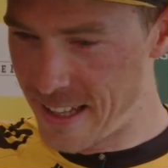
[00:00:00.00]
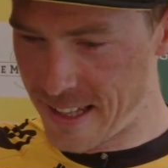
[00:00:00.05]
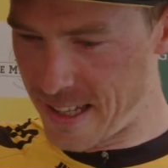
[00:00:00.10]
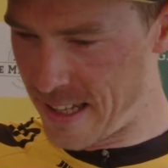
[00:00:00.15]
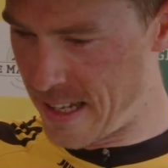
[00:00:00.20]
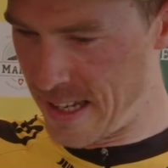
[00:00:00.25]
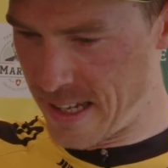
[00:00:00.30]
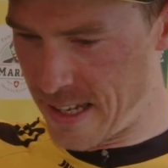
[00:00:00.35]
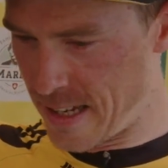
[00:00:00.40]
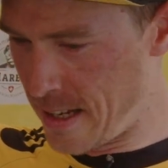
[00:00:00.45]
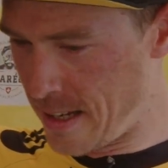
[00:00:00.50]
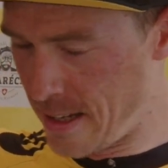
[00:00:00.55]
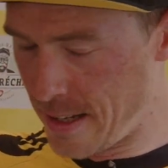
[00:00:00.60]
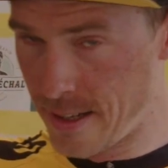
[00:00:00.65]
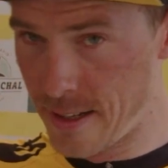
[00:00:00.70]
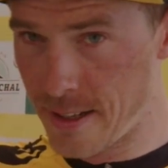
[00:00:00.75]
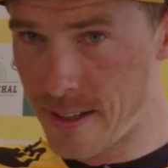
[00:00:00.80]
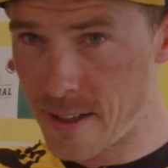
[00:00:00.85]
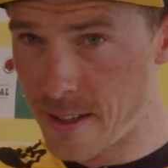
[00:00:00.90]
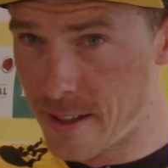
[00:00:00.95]
Well,
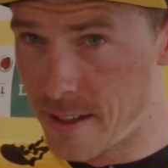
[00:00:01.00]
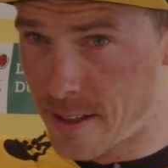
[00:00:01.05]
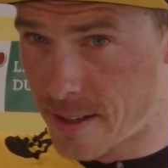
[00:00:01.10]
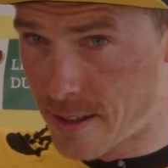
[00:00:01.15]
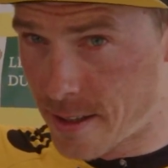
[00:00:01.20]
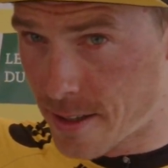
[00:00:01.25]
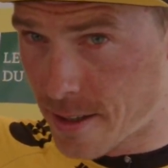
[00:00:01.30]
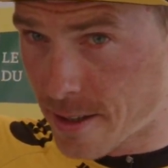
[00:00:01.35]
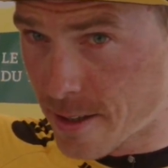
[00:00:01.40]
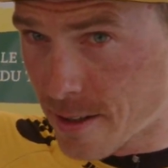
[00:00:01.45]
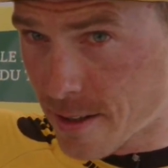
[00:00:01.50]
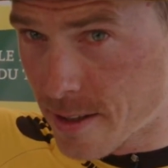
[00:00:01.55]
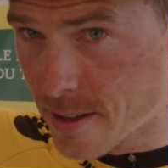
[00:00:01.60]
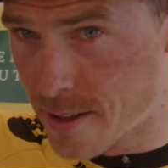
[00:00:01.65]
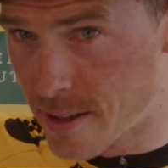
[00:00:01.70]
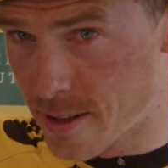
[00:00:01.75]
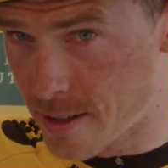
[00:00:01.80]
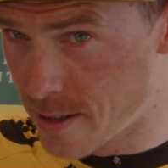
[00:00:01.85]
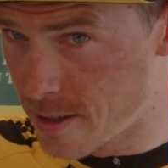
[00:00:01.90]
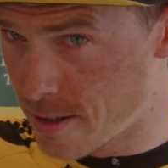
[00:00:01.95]
Rohan, did you enjoy that day
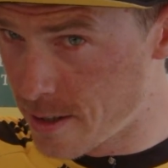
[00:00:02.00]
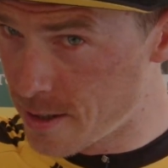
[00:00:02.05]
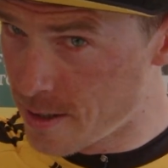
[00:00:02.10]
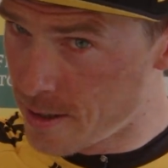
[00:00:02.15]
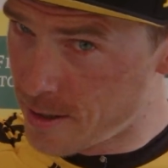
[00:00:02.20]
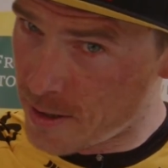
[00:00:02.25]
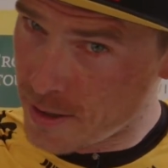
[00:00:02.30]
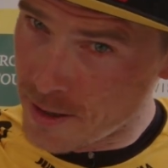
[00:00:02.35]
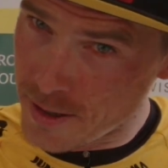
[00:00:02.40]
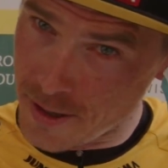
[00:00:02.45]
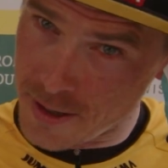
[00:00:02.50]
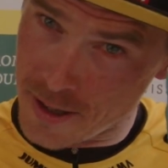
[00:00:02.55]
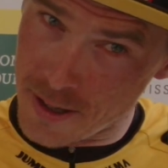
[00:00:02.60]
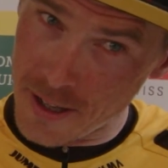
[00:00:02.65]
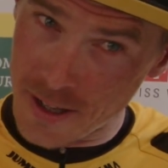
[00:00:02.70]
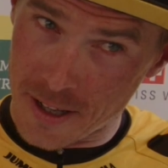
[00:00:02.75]
in the leader jersey?